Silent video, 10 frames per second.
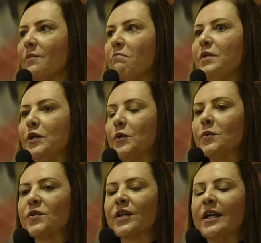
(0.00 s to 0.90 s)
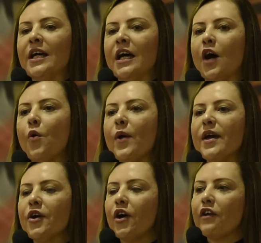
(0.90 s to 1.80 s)
build a
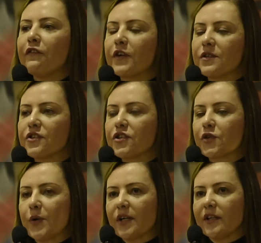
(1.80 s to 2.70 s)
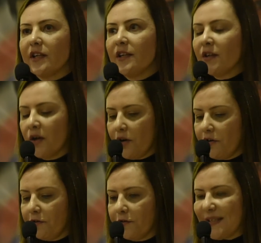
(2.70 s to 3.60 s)
way of constructing,
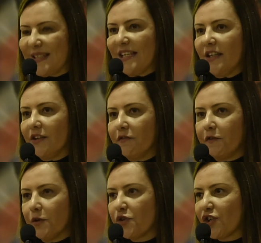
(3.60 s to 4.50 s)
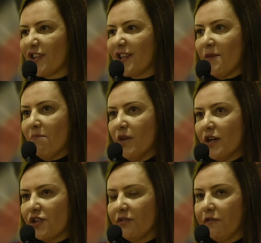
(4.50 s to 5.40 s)
of seeing the future, the
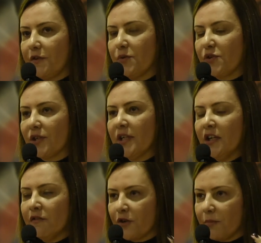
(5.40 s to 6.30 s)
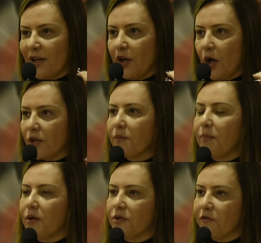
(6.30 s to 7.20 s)
emergent future from another
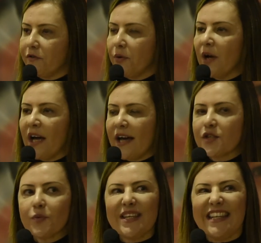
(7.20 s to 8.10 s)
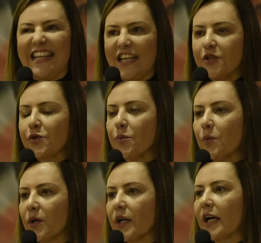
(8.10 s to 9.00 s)
point of view, as we need to
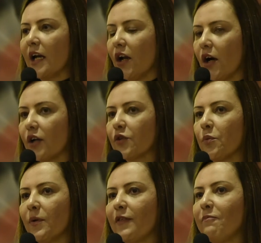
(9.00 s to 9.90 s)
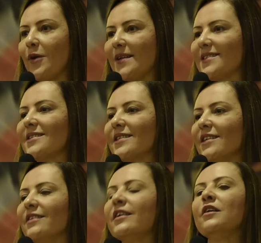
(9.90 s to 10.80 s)
work a lot with
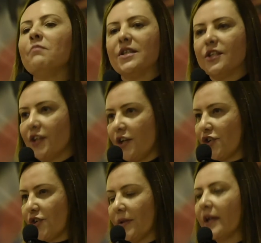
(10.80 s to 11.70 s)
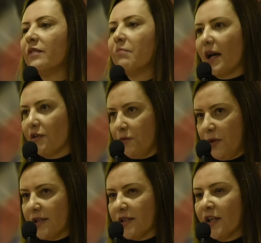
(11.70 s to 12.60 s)
presencing, meditation, and
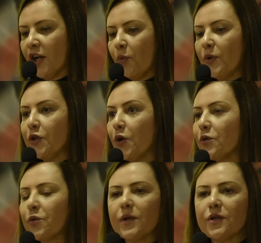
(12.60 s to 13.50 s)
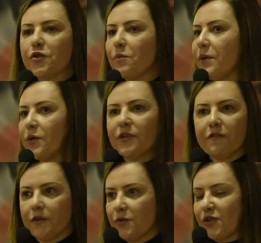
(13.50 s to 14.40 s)
mindfulness. We don't want to build the
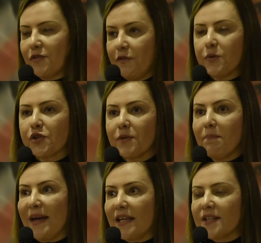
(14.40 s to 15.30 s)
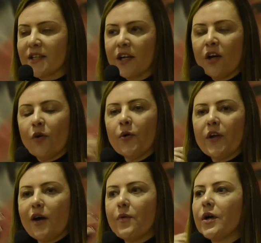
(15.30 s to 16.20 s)
future based on
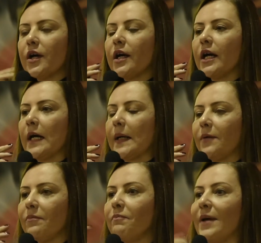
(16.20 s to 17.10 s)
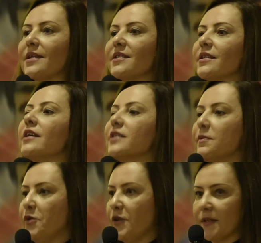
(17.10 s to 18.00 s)
our past
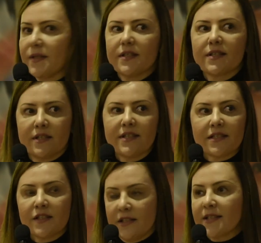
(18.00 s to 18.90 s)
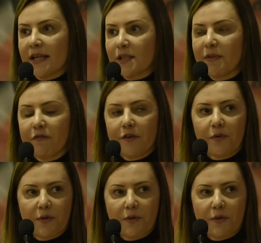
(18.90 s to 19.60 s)
experiences. This has been very